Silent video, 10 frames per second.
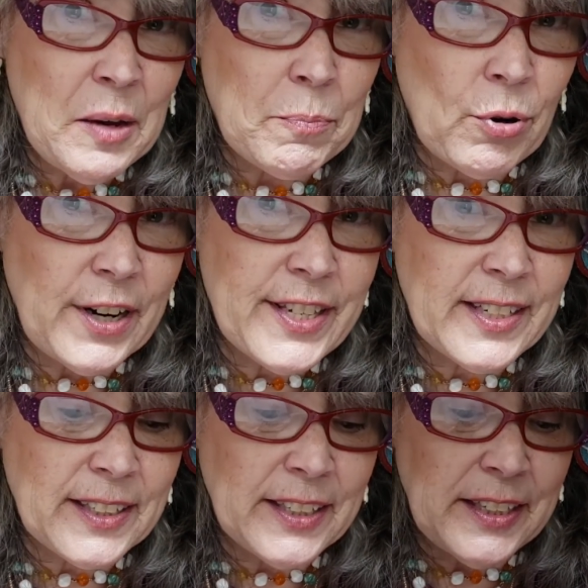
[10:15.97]

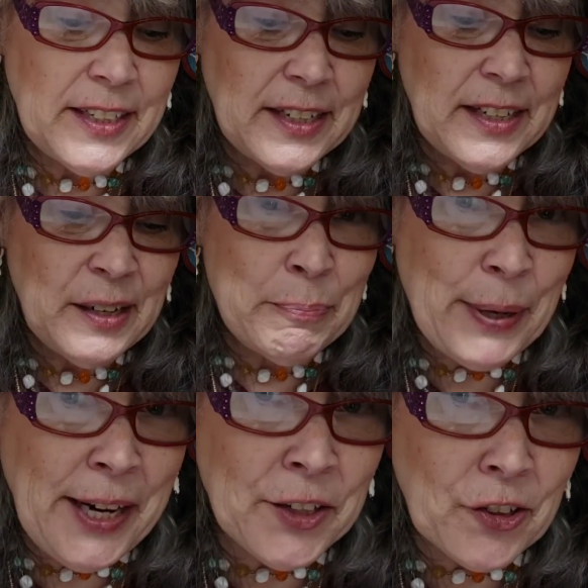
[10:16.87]
Presently,
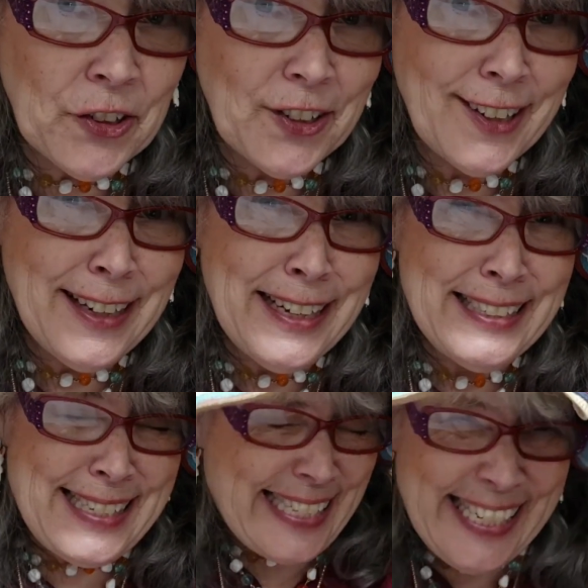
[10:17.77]
Peter
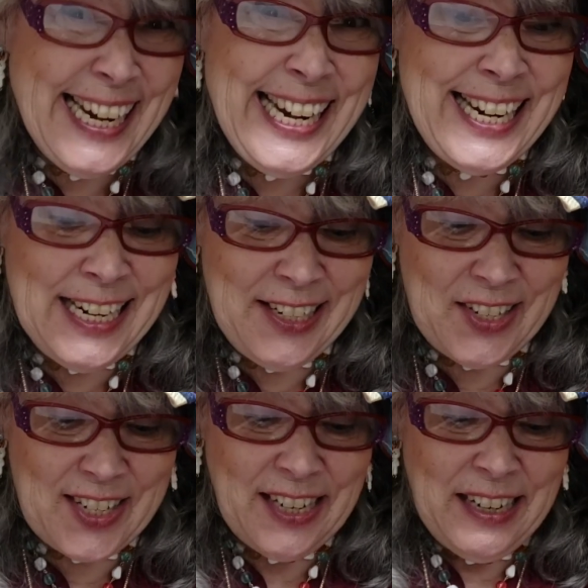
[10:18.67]

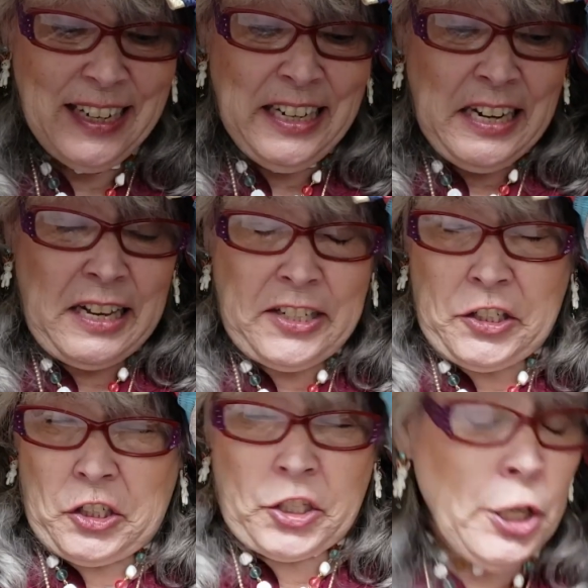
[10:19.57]
sneezed.
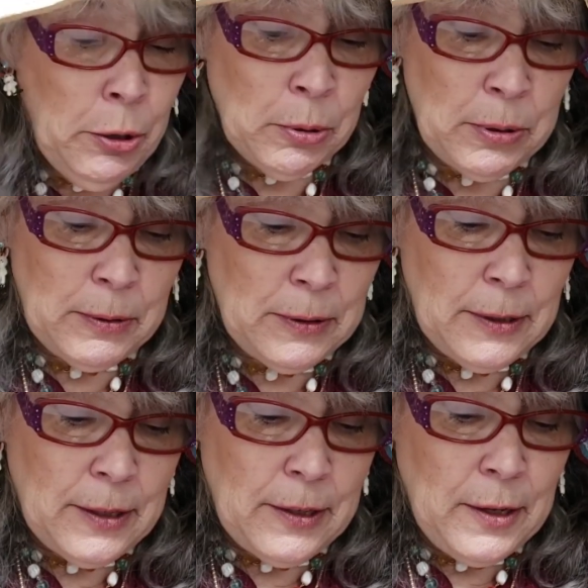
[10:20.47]
Achoo!
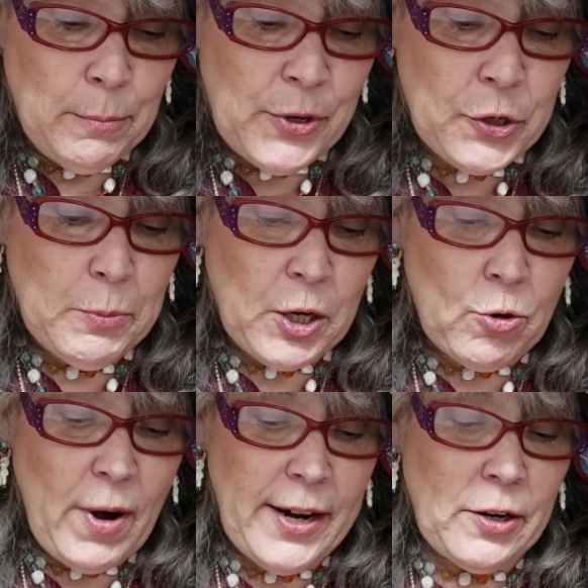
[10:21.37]
Mr.
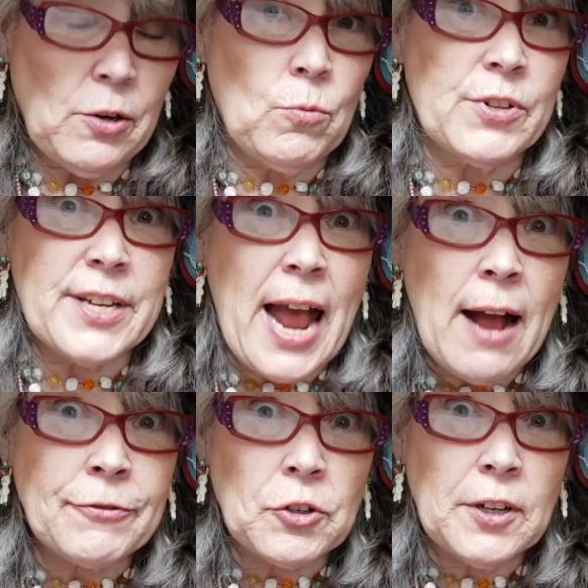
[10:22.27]
McGregor was
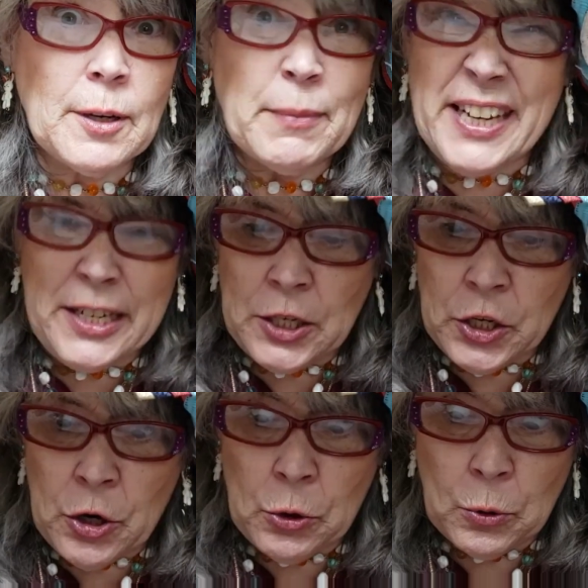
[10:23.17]
after him in
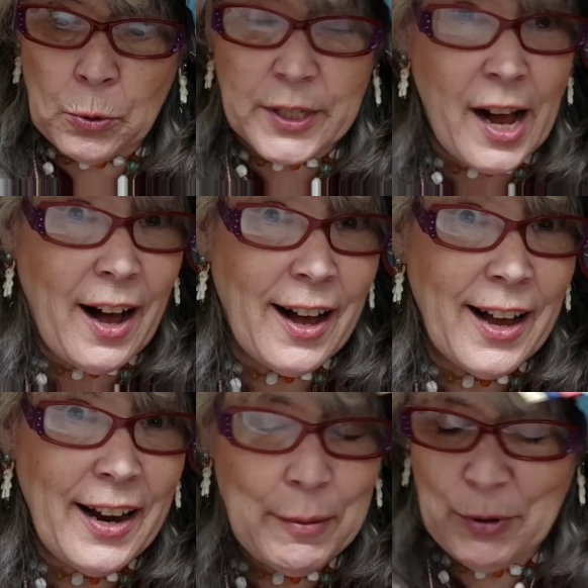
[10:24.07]
no time.
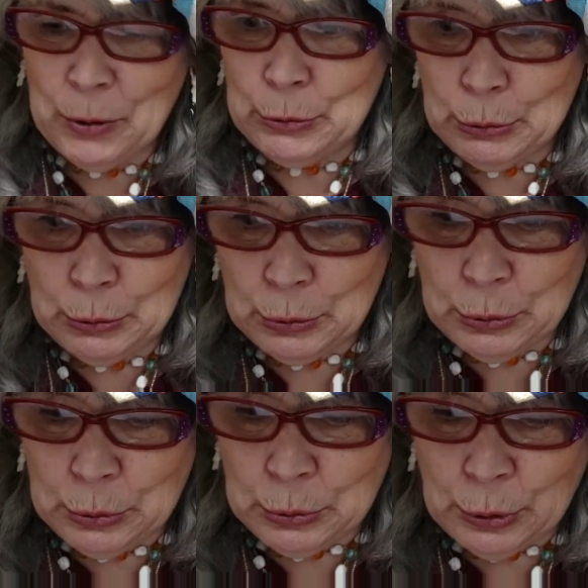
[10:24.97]
Ooh,
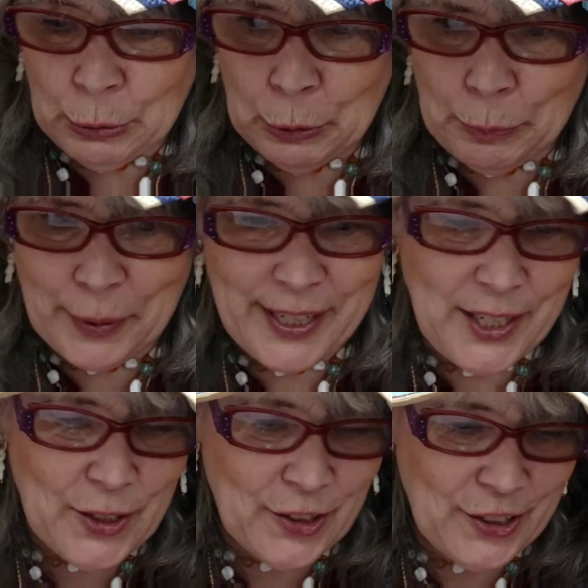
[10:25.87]

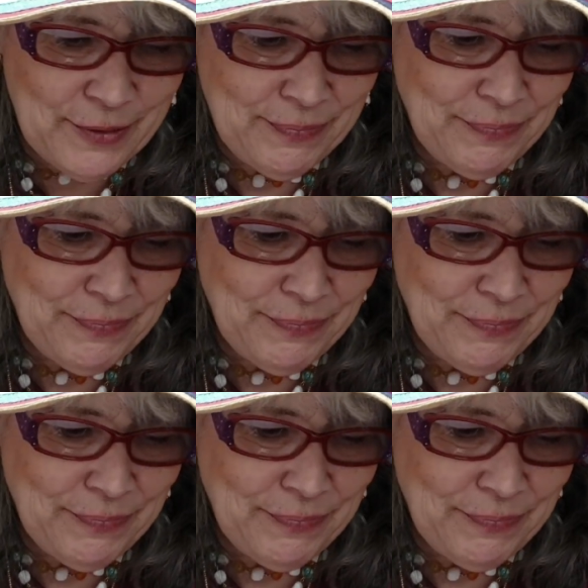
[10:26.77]
Peter.